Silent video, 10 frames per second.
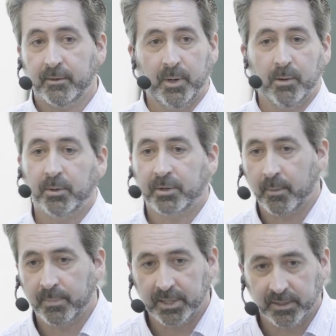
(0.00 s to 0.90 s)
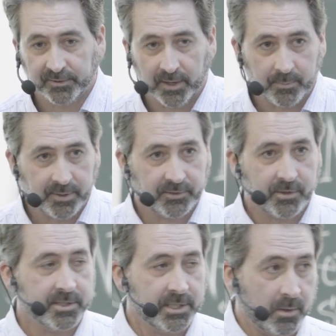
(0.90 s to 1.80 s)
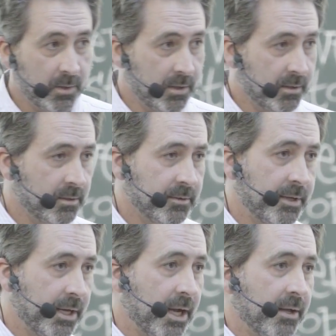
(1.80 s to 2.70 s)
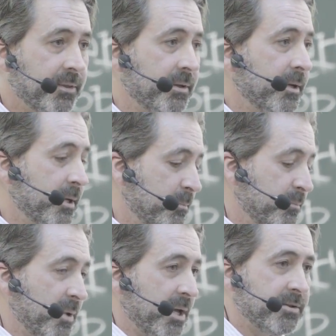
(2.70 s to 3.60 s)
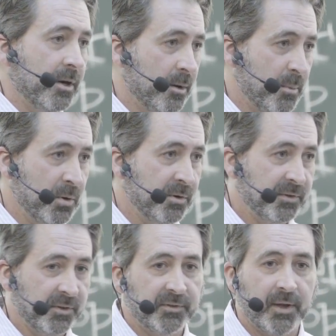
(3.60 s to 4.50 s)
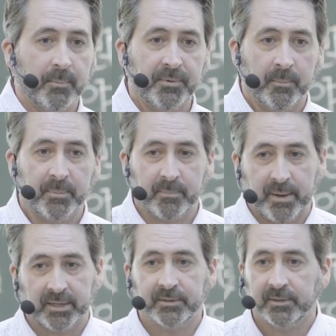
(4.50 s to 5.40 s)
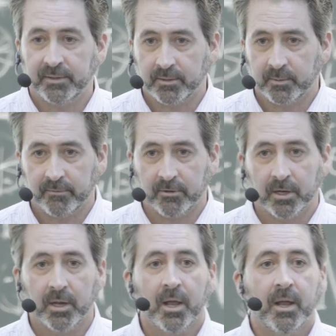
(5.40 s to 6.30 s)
the railroad company to stop discharging oil. They got the General Motors to stop dumping paint into the river.